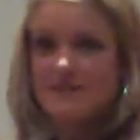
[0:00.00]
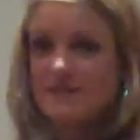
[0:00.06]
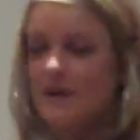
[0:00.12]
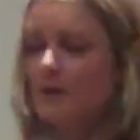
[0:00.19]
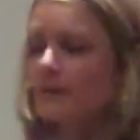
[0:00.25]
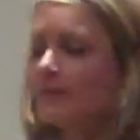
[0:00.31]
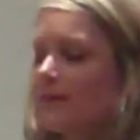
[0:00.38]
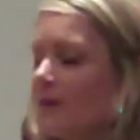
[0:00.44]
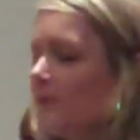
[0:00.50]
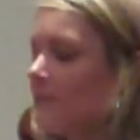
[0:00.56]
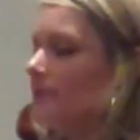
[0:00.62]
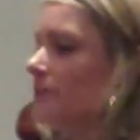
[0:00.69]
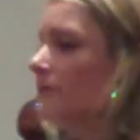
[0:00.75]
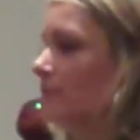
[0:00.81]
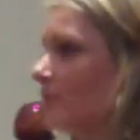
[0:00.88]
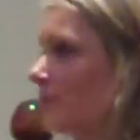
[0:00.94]
So,
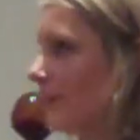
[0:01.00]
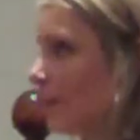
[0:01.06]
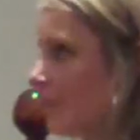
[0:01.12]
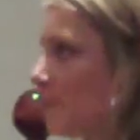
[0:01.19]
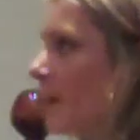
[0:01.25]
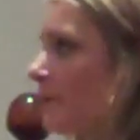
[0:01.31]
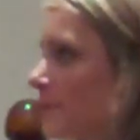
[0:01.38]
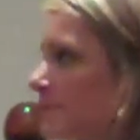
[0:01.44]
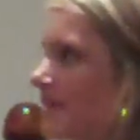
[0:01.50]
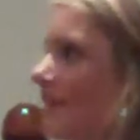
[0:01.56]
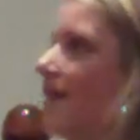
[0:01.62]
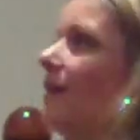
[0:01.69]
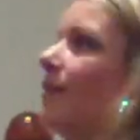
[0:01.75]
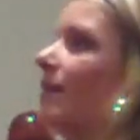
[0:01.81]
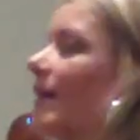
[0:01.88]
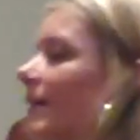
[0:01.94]
you hear about people say, oh,